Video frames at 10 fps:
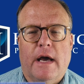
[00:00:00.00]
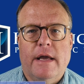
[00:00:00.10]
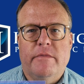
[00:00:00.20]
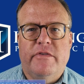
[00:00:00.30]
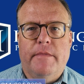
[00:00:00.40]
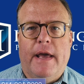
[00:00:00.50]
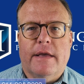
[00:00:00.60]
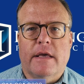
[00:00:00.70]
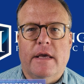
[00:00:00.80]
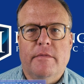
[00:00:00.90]
Hi, I'm Jim
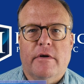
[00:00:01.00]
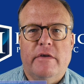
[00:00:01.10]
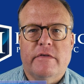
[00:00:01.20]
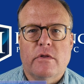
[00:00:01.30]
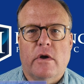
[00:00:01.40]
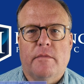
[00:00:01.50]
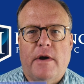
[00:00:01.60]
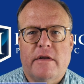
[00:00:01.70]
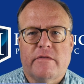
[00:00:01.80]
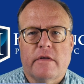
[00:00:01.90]
Hacking, immigration lawyer
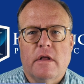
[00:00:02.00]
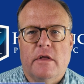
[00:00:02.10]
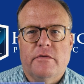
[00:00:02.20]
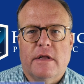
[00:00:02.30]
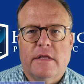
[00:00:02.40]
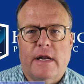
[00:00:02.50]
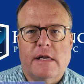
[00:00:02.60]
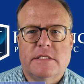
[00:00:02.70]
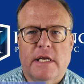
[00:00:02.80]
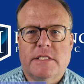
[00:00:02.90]
practicing law throughout the
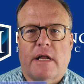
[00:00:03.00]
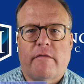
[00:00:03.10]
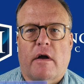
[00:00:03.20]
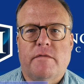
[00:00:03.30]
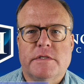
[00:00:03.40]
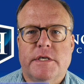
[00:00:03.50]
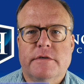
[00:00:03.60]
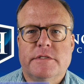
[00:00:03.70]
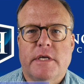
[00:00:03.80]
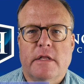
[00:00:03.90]
United States out of our office
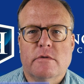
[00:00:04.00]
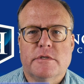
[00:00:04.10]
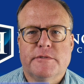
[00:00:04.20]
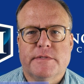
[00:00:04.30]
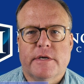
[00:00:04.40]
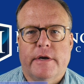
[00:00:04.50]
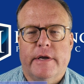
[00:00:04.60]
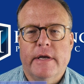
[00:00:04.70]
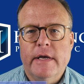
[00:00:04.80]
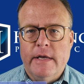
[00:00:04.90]
here in Saint Louis,
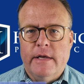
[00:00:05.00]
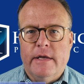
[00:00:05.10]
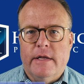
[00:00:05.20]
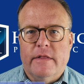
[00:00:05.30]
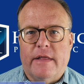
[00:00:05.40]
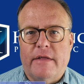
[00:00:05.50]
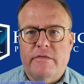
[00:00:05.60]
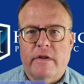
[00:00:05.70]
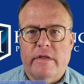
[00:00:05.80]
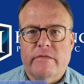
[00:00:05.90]
Missouri. The
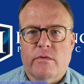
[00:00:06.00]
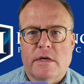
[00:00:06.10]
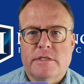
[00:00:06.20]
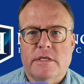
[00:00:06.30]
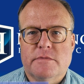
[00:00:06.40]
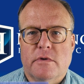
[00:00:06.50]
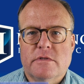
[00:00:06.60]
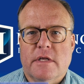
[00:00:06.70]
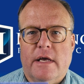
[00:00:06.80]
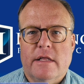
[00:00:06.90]
answer to this question is
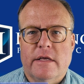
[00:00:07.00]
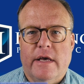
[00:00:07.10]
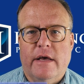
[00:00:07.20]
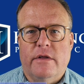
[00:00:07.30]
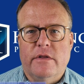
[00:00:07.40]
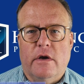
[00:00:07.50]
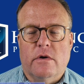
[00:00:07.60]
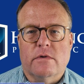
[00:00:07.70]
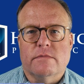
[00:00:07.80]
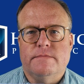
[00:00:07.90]
most likely, hell
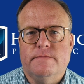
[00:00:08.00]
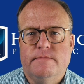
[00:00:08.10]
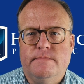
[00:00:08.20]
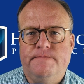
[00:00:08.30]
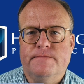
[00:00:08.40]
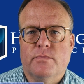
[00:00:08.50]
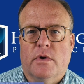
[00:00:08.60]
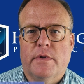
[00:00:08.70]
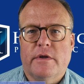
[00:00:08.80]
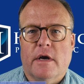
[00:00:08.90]
no. What
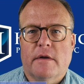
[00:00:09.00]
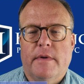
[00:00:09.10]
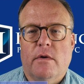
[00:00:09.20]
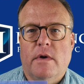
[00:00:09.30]
are we talking about?